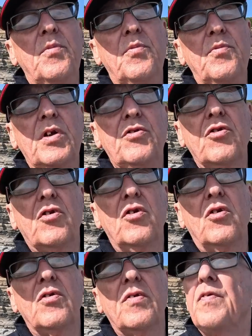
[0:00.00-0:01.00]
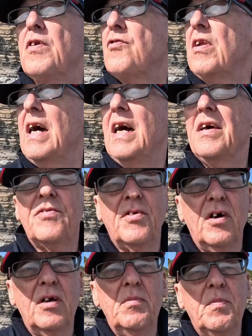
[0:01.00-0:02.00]
Richard caught the fish last
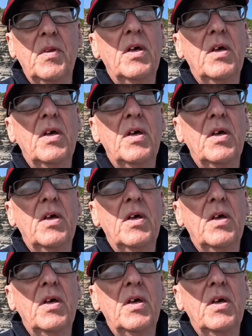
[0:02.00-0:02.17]
time